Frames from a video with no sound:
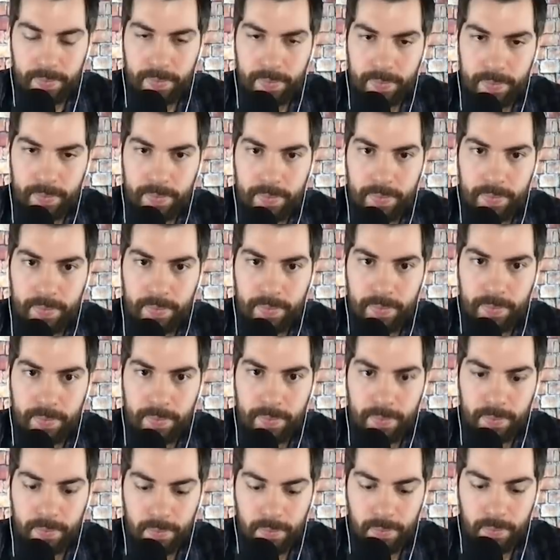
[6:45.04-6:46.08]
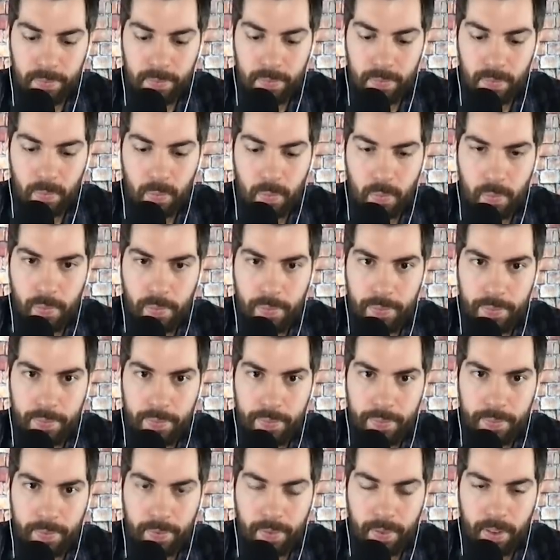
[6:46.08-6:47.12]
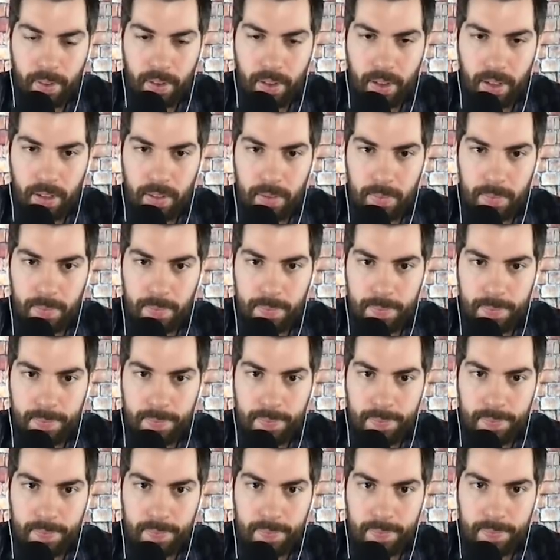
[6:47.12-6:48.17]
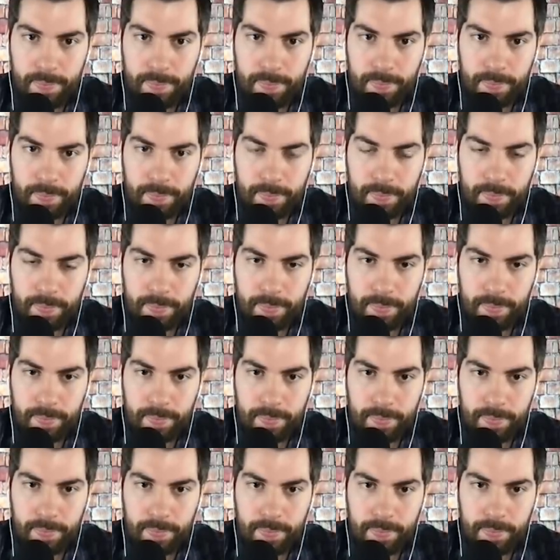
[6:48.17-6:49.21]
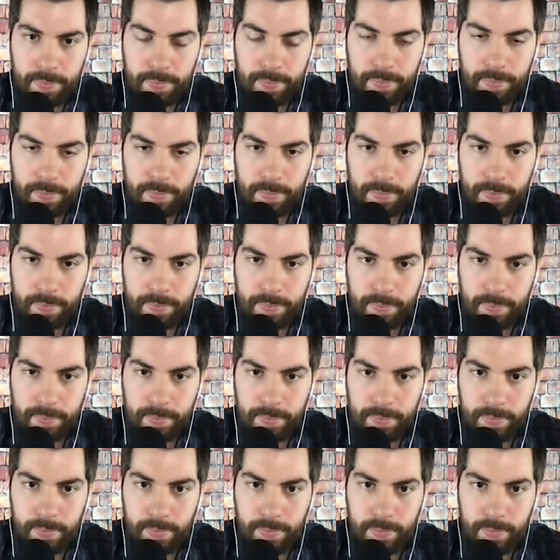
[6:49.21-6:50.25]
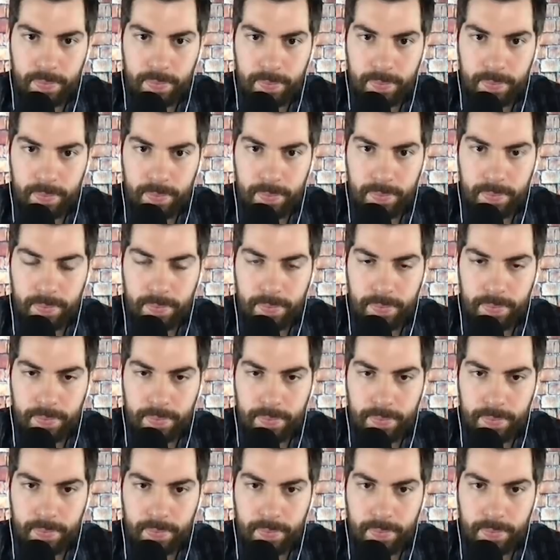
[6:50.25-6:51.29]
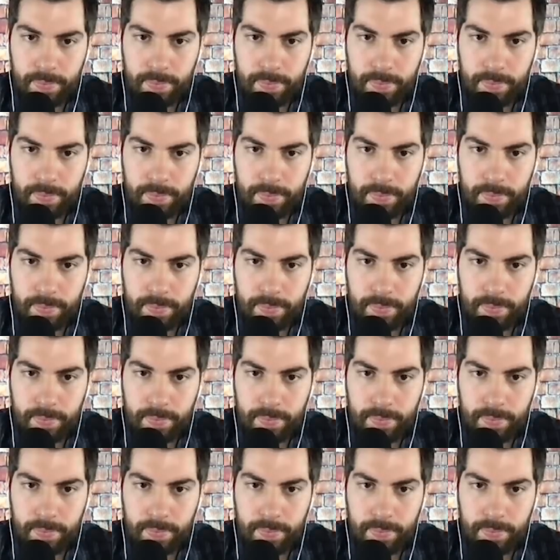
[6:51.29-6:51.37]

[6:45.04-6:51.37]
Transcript: No words are spoken by the person on screen.